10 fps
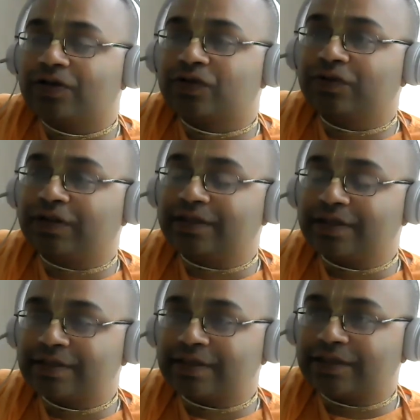So this
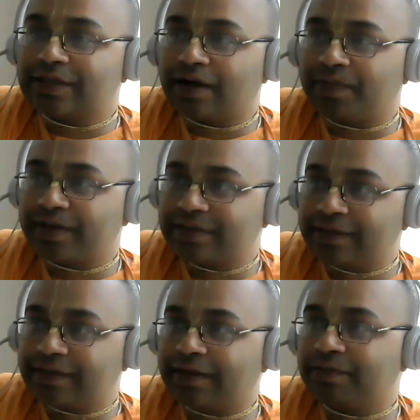is such an
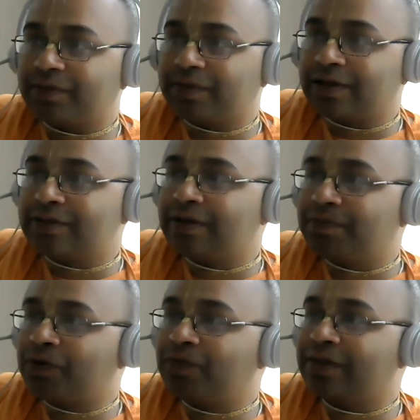amazing thing
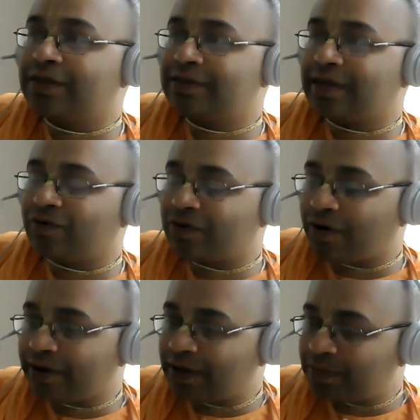concept Prabhupada is
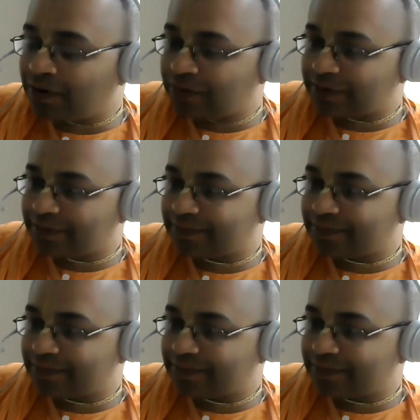talking about.